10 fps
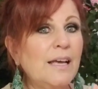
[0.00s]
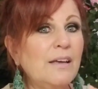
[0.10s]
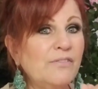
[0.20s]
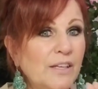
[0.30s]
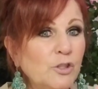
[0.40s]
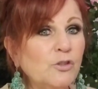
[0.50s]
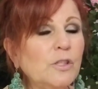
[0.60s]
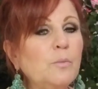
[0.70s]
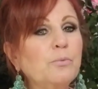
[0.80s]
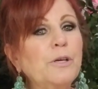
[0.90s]

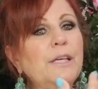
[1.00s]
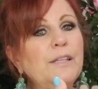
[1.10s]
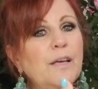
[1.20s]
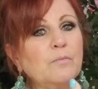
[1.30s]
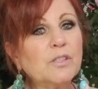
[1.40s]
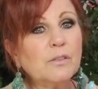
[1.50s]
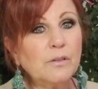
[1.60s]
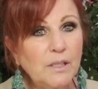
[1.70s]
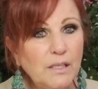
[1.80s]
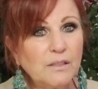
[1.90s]
eventually bringing them to
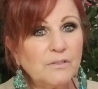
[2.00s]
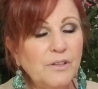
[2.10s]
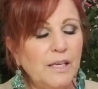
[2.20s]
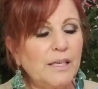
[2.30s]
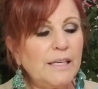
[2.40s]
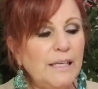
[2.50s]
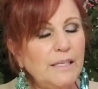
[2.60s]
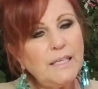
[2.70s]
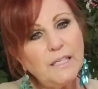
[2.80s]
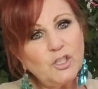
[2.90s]
live
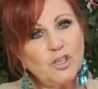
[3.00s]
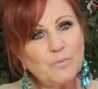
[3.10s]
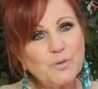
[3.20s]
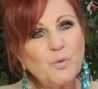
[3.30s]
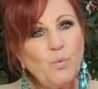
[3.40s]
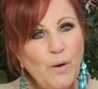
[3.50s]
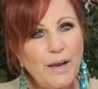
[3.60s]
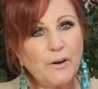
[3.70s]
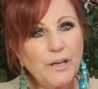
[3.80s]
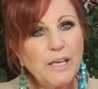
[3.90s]
in Egypt
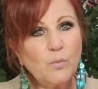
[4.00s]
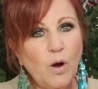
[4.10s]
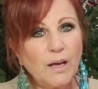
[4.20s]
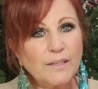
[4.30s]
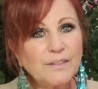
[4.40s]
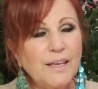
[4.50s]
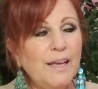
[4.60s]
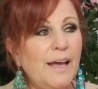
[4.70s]
where was.